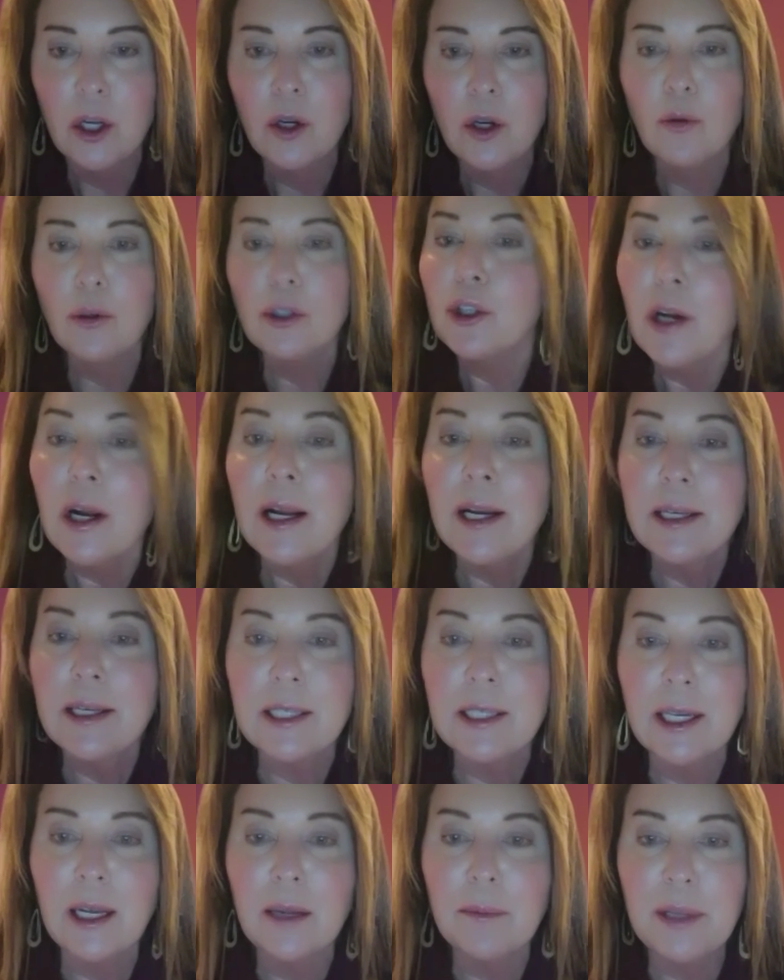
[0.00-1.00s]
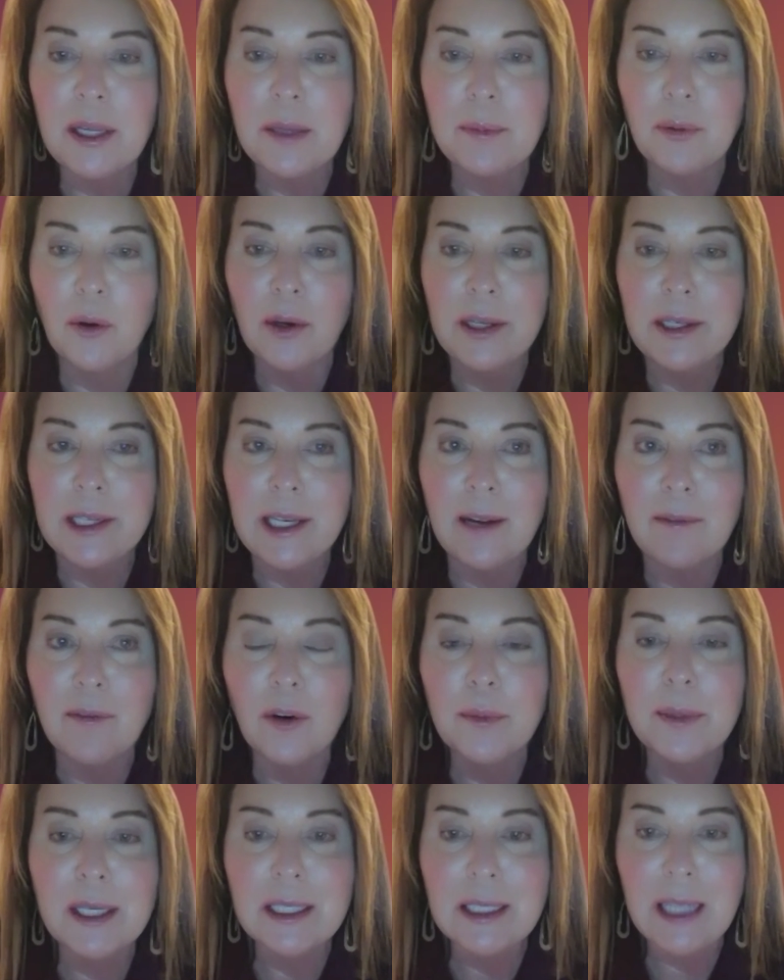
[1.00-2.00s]
We're trying to get people in Denver
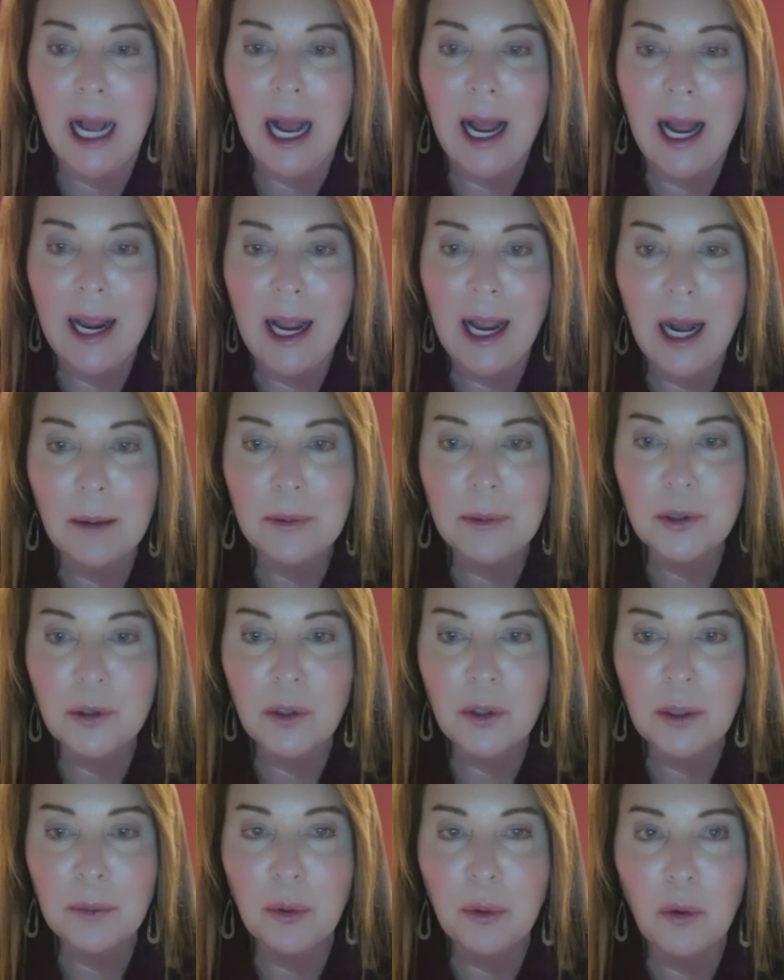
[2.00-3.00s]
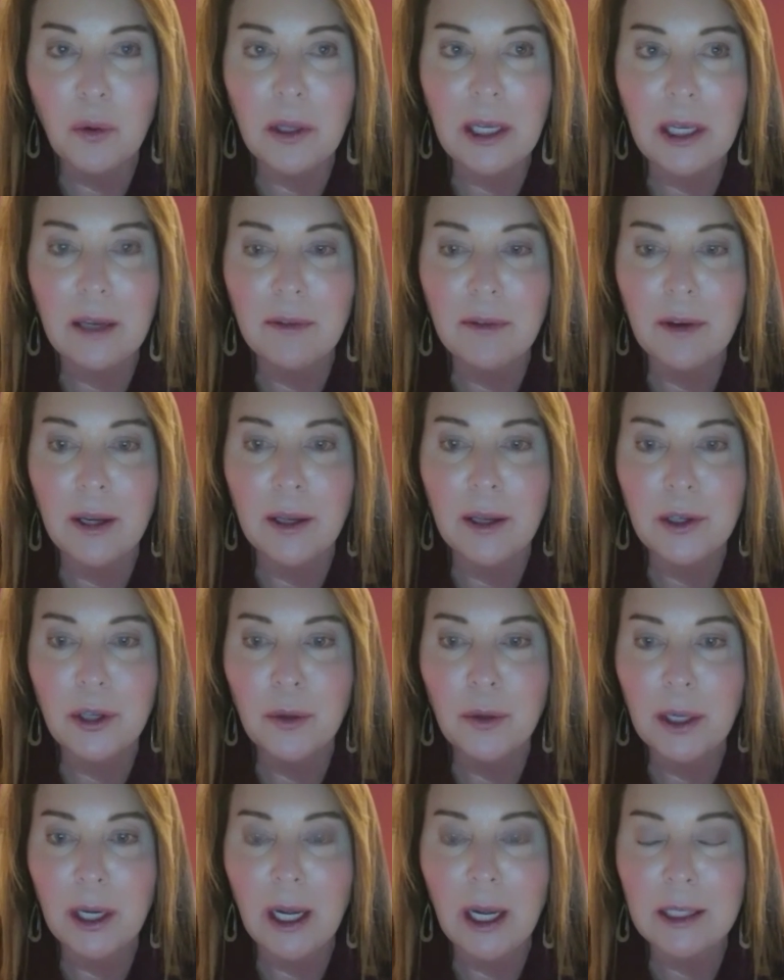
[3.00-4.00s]
because I absolutely believe in
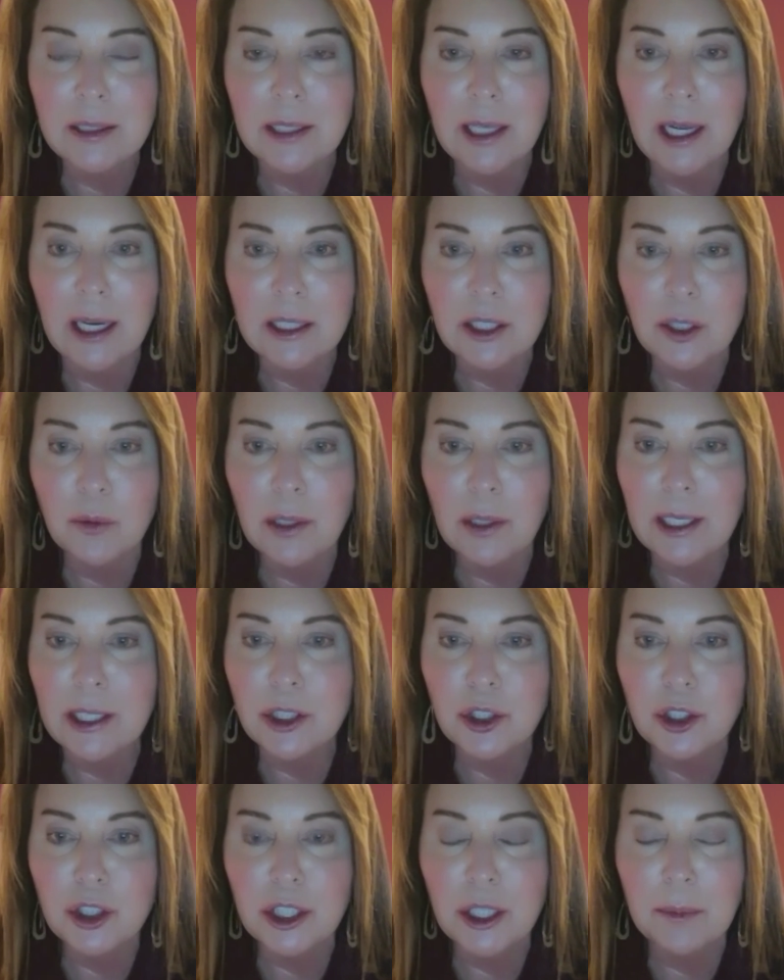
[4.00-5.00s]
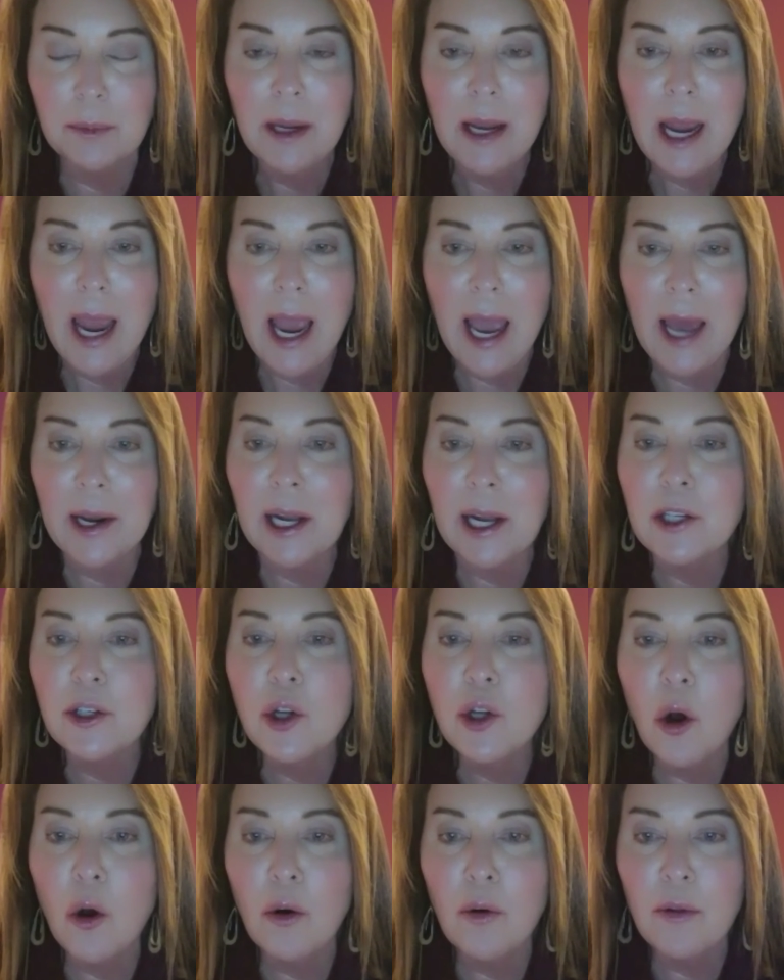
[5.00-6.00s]
human contact and relationship. And I
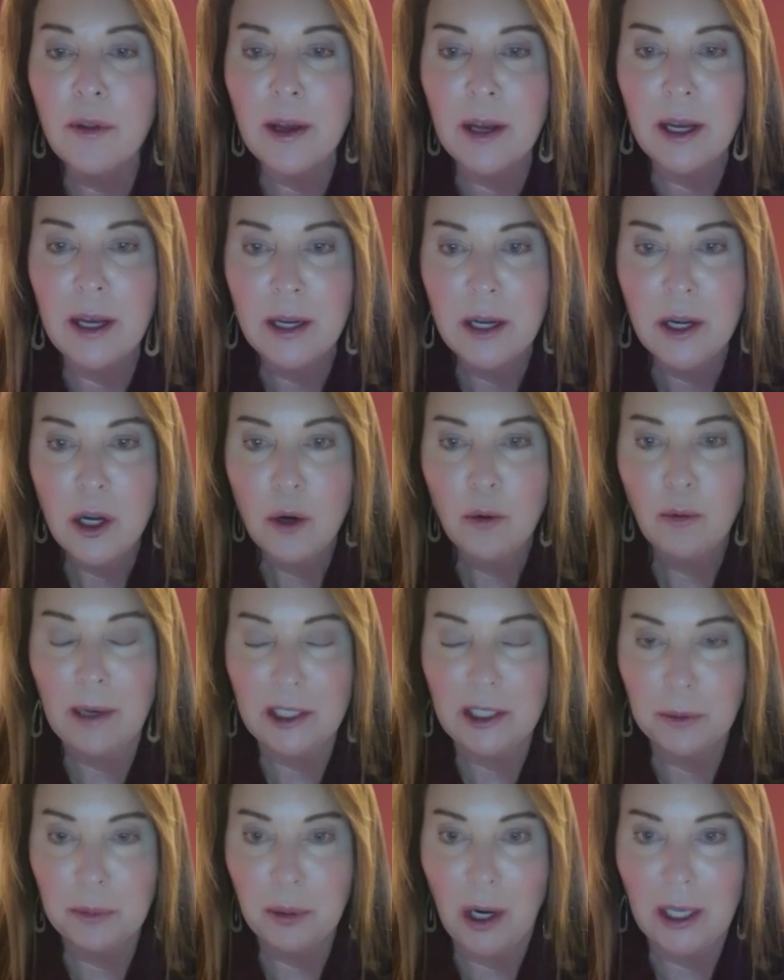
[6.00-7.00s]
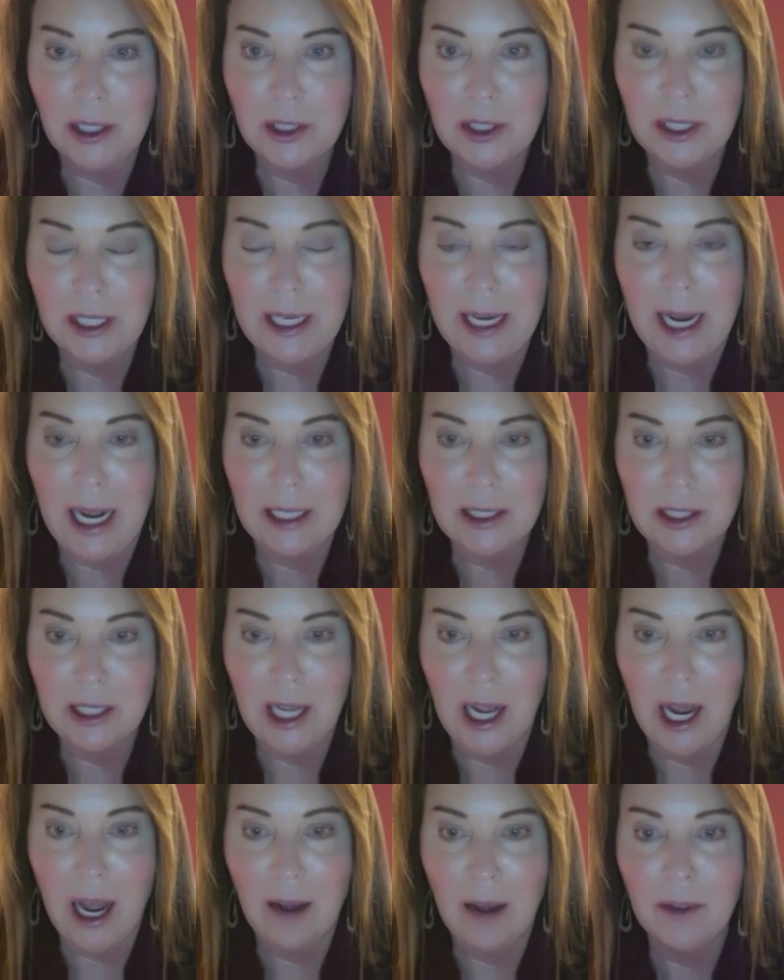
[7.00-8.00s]
know that Reciprociti has to
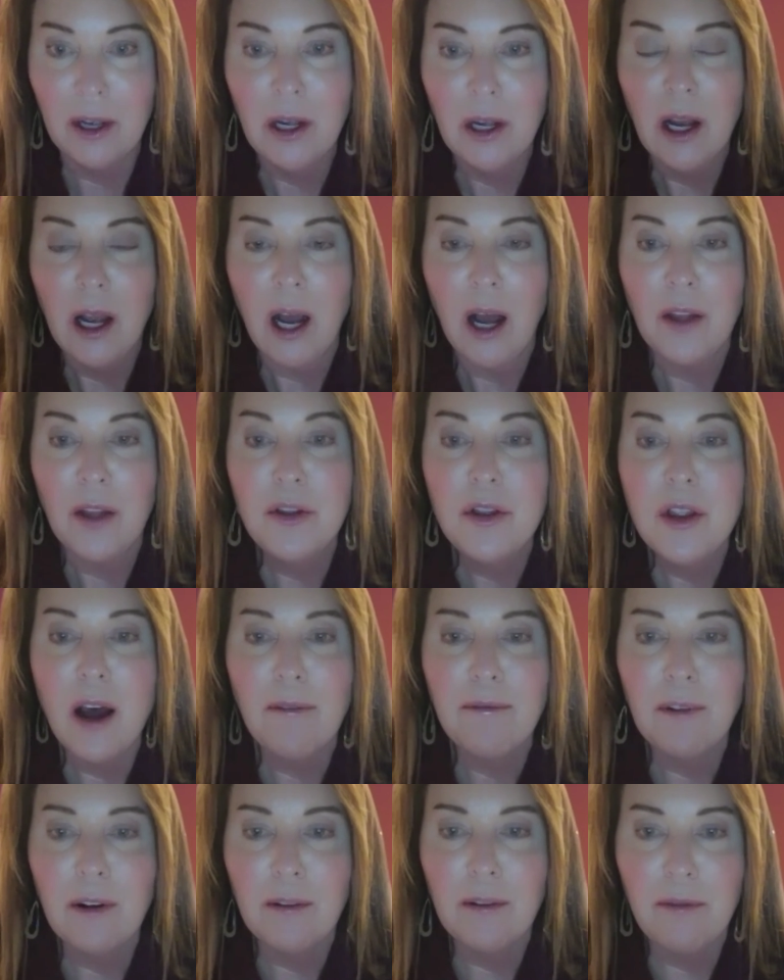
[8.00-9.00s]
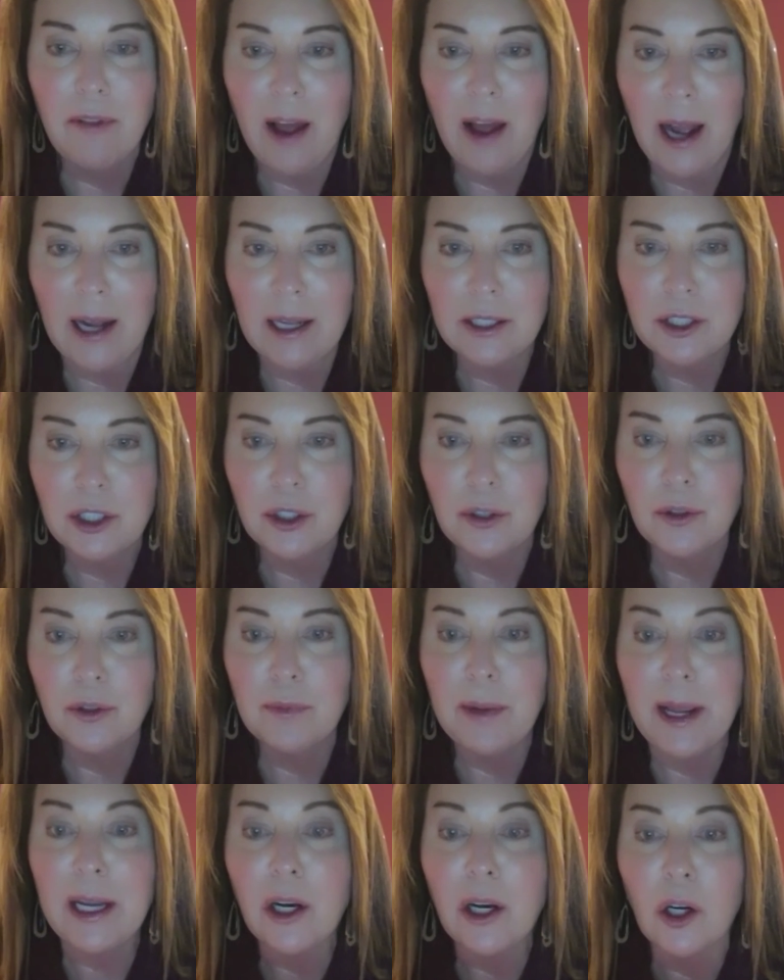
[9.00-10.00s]
have enough of that to
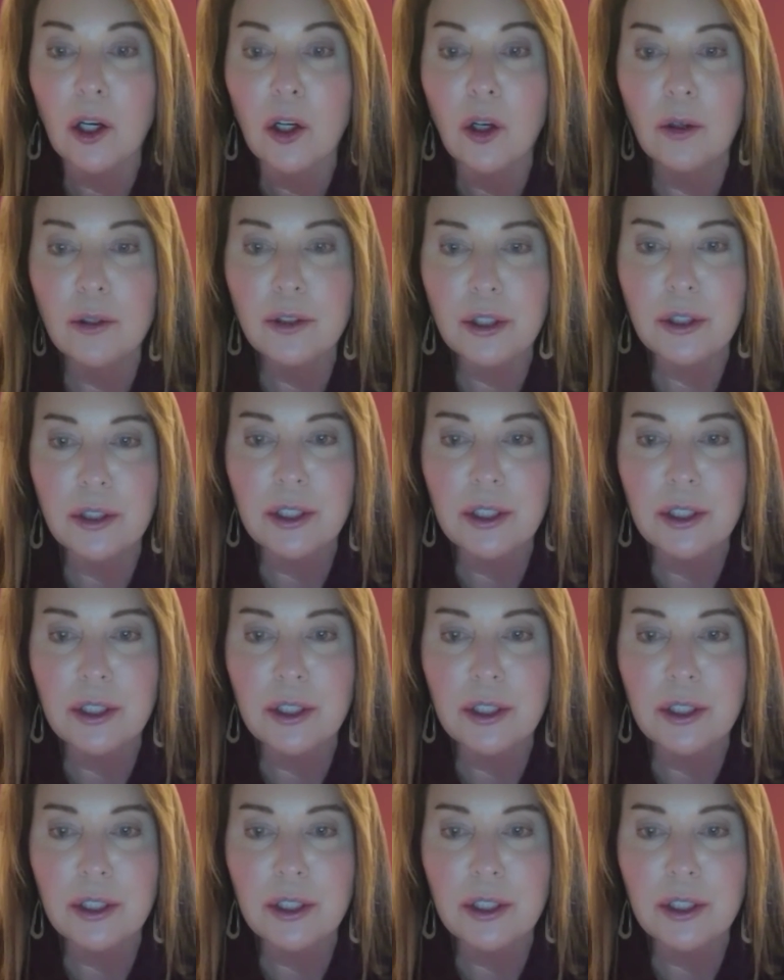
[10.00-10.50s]
make our culture